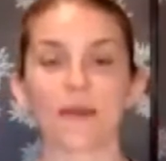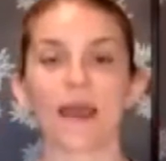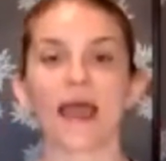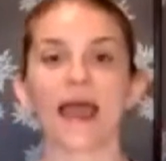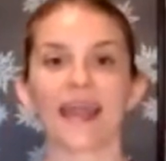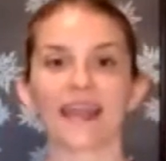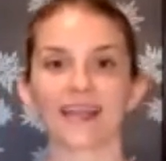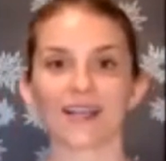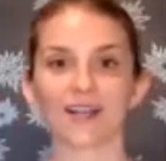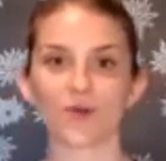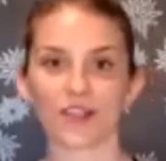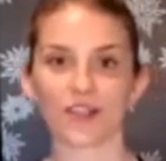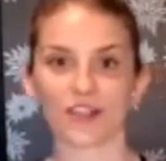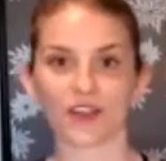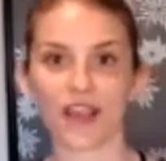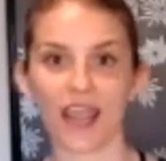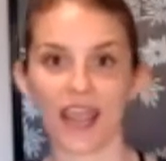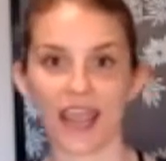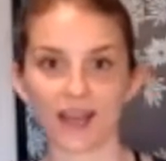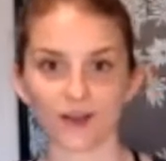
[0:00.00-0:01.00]
depending on what
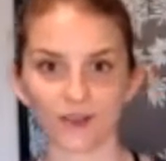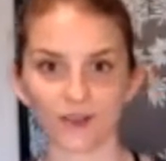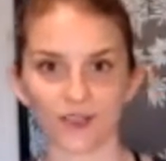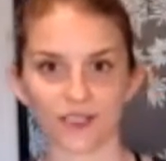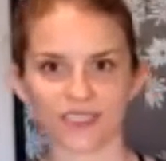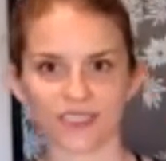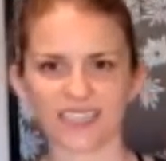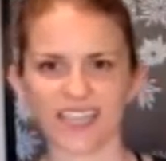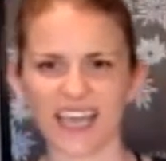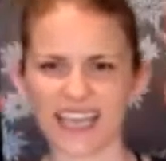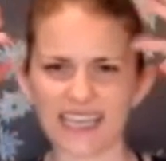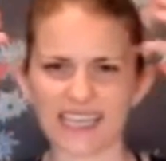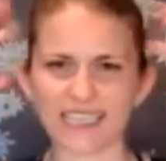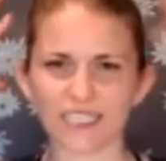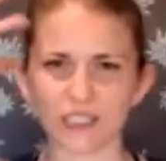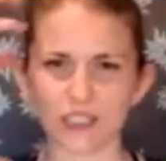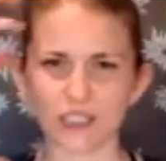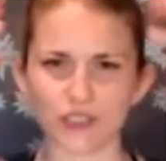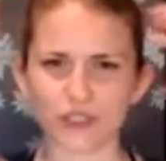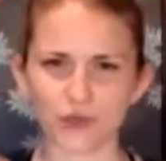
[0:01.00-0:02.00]
your hair looks
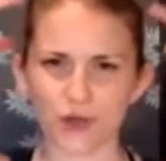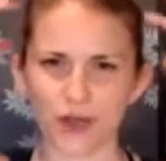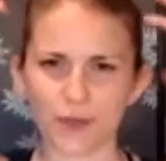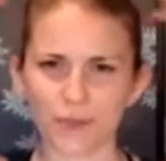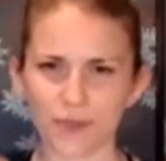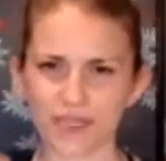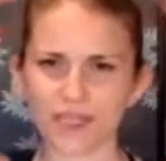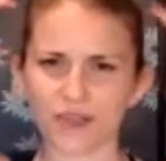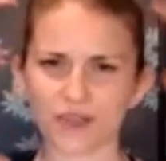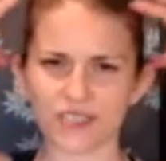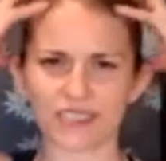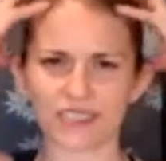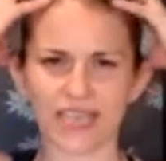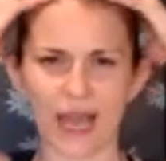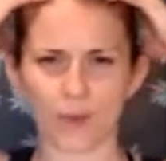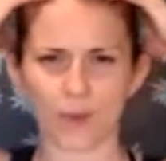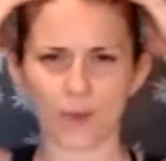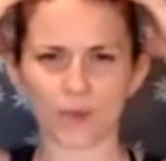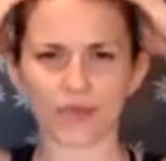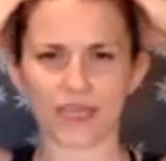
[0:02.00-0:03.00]
like, scrubbing your
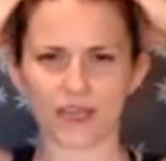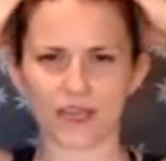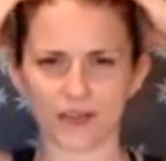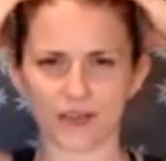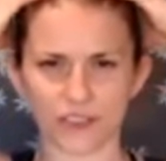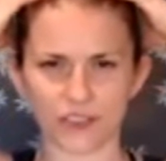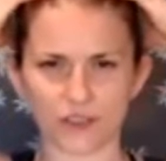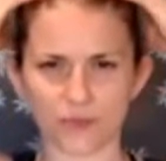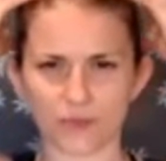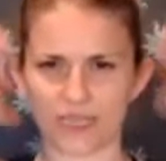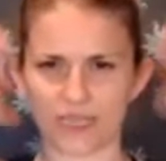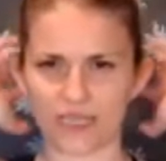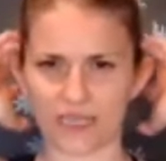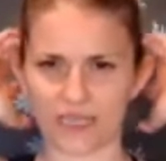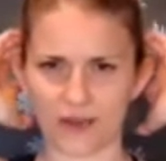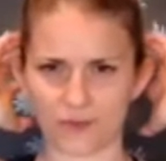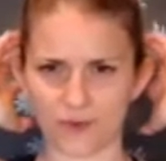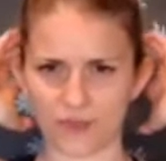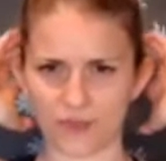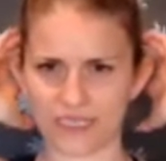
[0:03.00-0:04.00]
scalp can also be
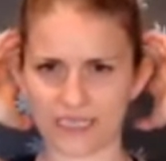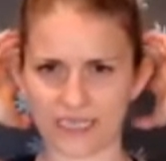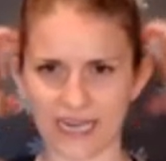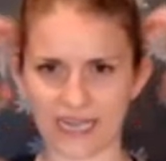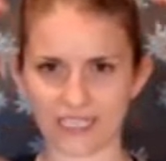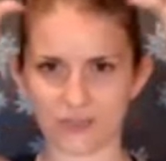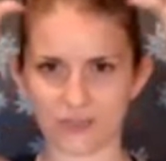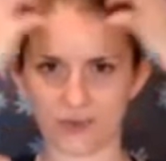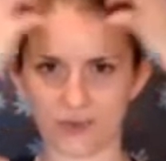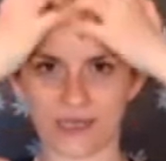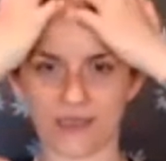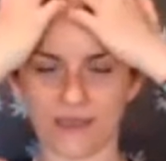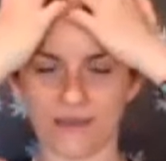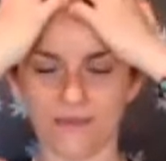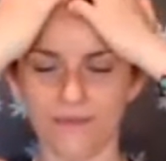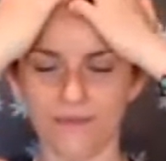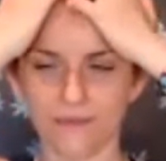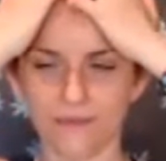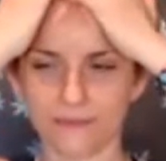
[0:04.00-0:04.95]
a really nice one,